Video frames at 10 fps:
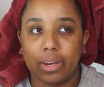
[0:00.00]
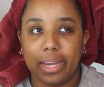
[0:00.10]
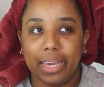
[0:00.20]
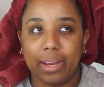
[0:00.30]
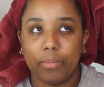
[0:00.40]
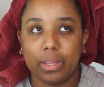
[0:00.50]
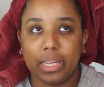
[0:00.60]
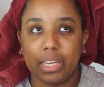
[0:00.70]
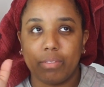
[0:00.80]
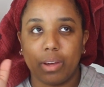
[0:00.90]
so I can't
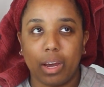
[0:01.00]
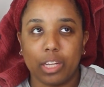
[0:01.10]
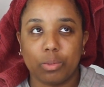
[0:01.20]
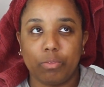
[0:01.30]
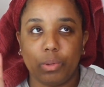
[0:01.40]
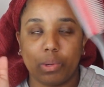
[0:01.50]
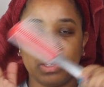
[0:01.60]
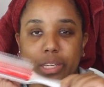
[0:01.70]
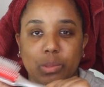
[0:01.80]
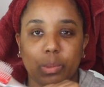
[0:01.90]
really give an honest review
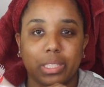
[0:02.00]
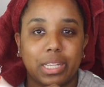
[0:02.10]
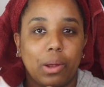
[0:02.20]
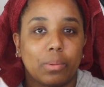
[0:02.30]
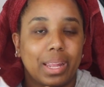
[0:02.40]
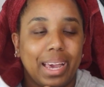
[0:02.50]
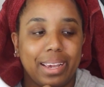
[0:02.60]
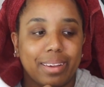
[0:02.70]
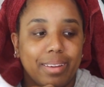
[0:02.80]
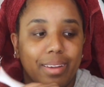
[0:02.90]
on this one because I don't
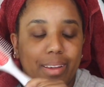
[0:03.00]
like